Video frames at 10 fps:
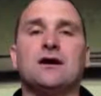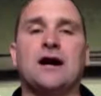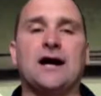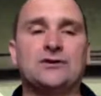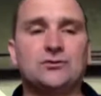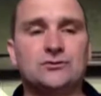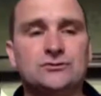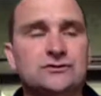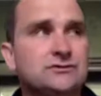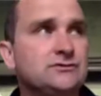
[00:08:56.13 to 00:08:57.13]
I
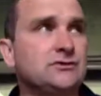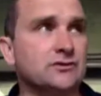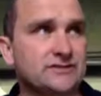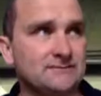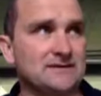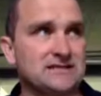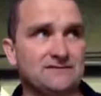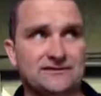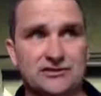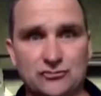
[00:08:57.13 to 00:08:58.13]
don't consider myself a
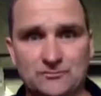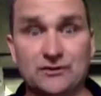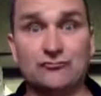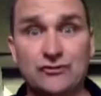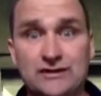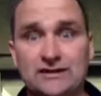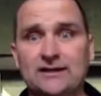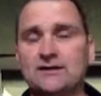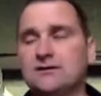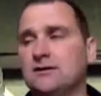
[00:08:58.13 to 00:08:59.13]
disruptor really,
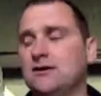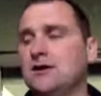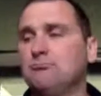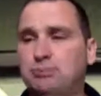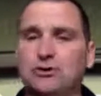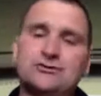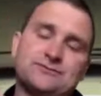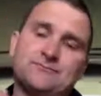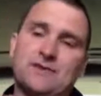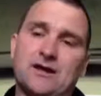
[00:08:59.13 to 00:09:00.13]
but
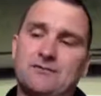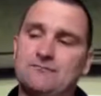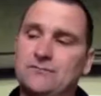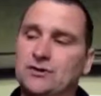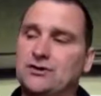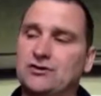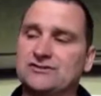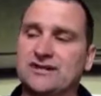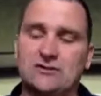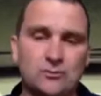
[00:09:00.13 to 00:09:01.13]
you can
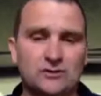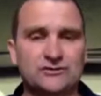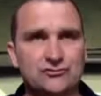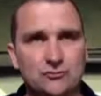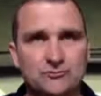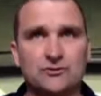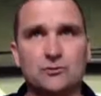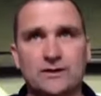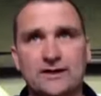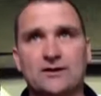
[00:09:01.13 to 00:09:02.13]
consider that we are disrupting the
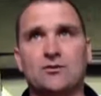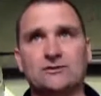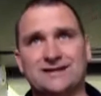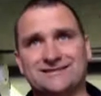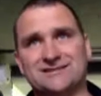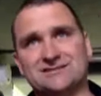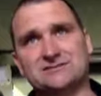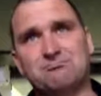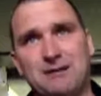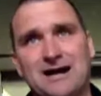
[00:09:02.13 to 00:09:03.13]
way organisations
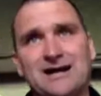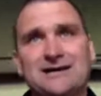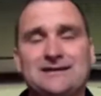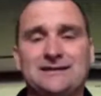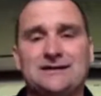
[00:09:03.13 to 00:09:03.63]
buy